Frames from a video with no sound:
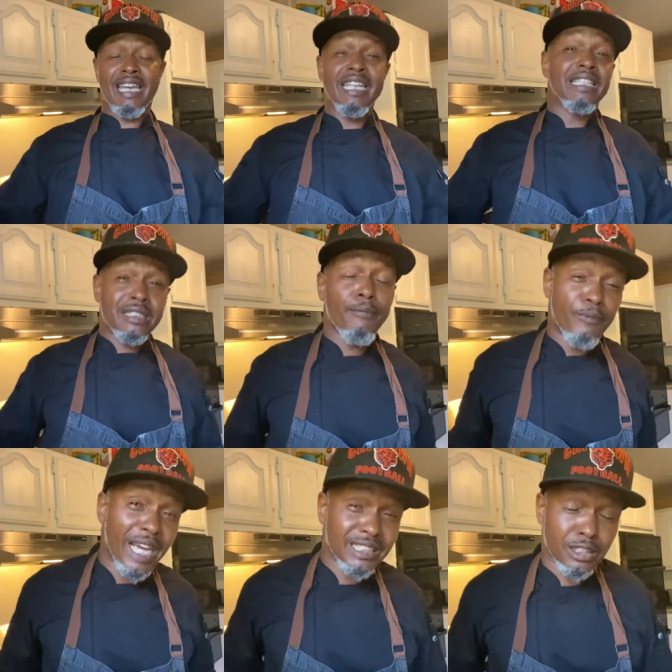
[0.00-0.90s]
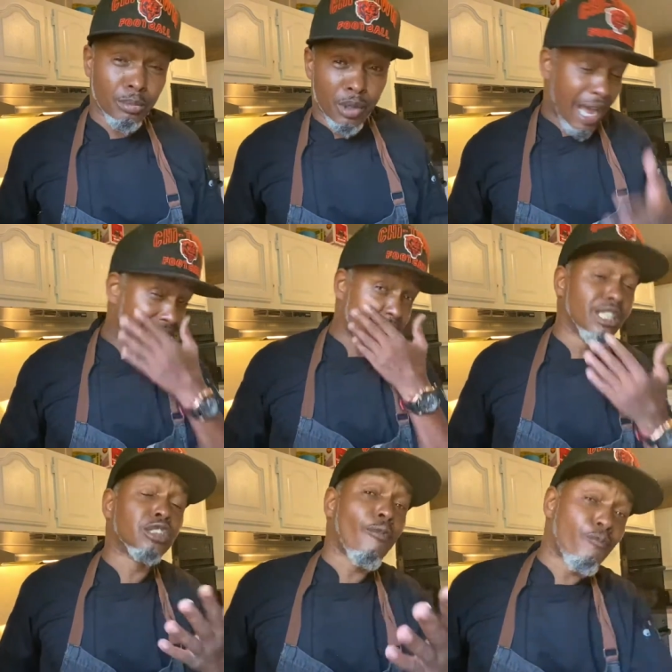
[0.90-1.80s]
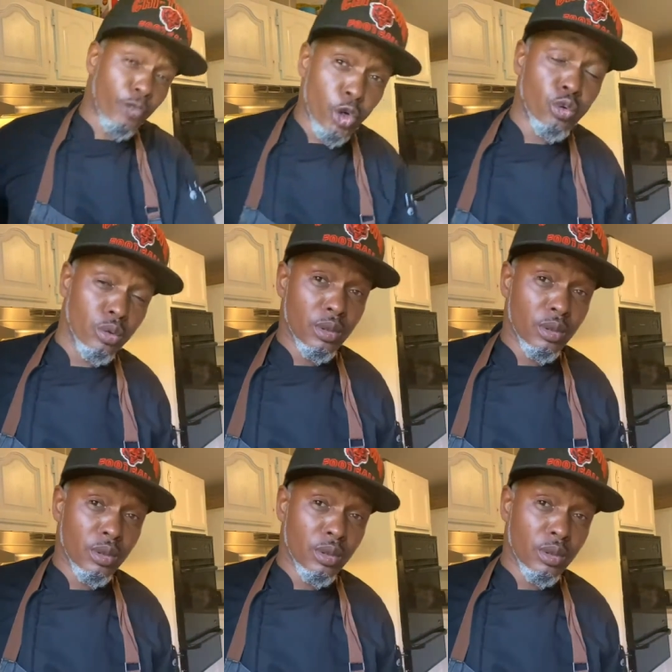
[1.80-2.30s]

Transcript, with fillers: And it's a vegetable. Actually, it's a fruit.